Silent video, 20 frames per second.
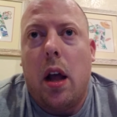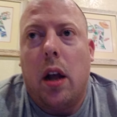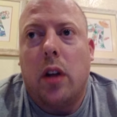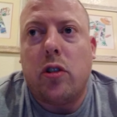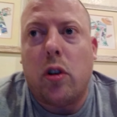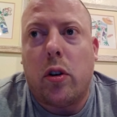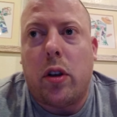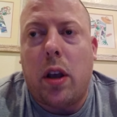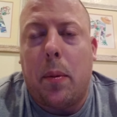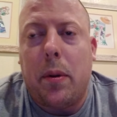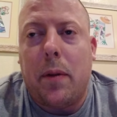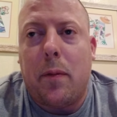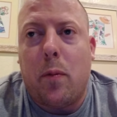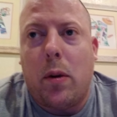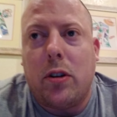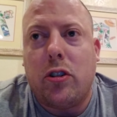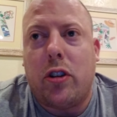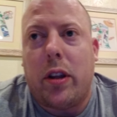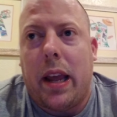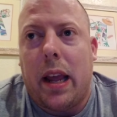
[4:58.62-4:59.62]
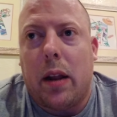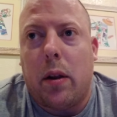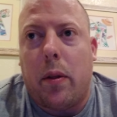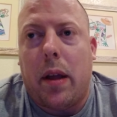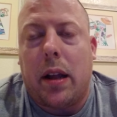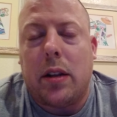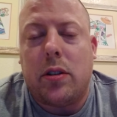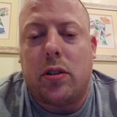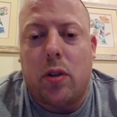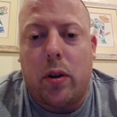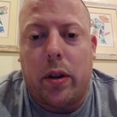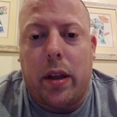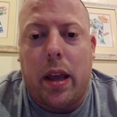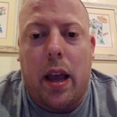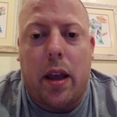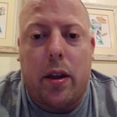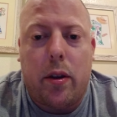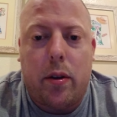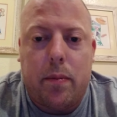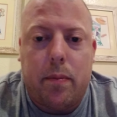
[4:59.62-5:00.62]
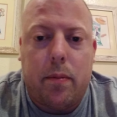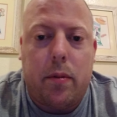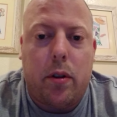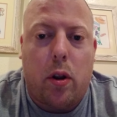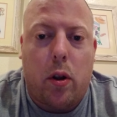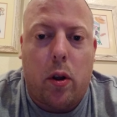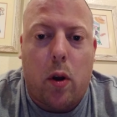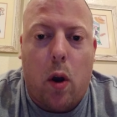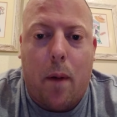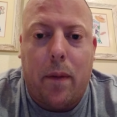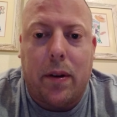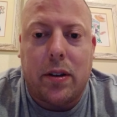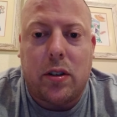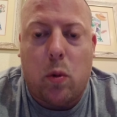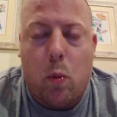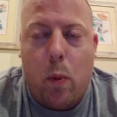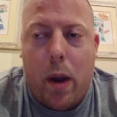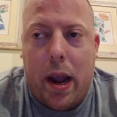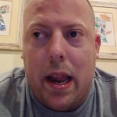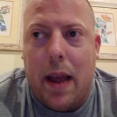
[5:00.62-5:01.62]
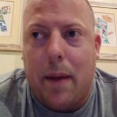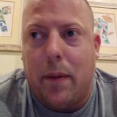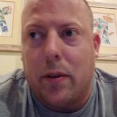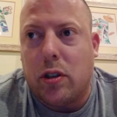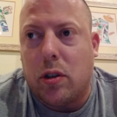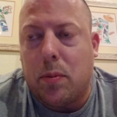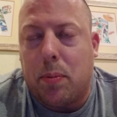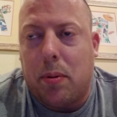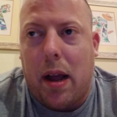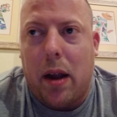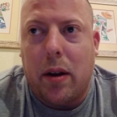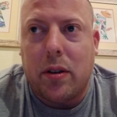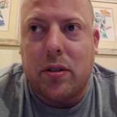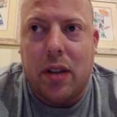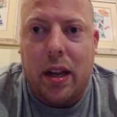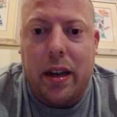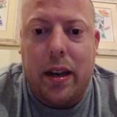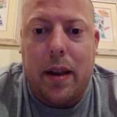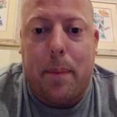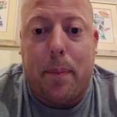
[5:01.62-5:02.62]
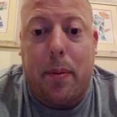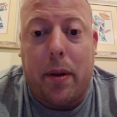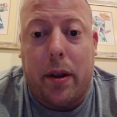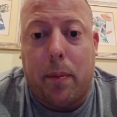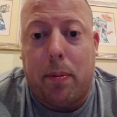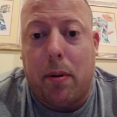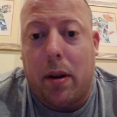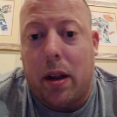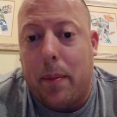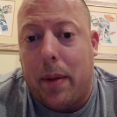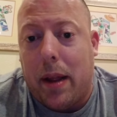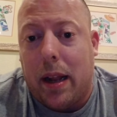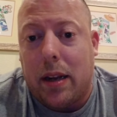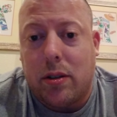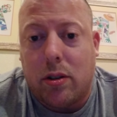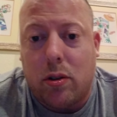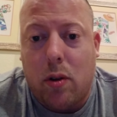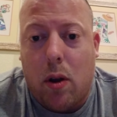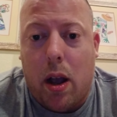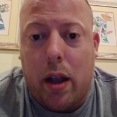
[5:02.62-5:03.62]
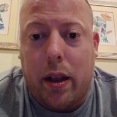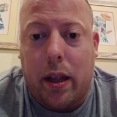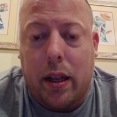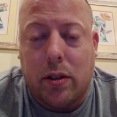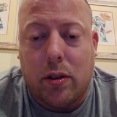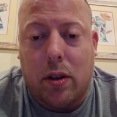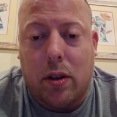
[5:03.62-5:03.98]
So a couple different ways you can handle that. So yeah, obviously wait, have your supplier send it, but you're probably gonna be out of stock, and it's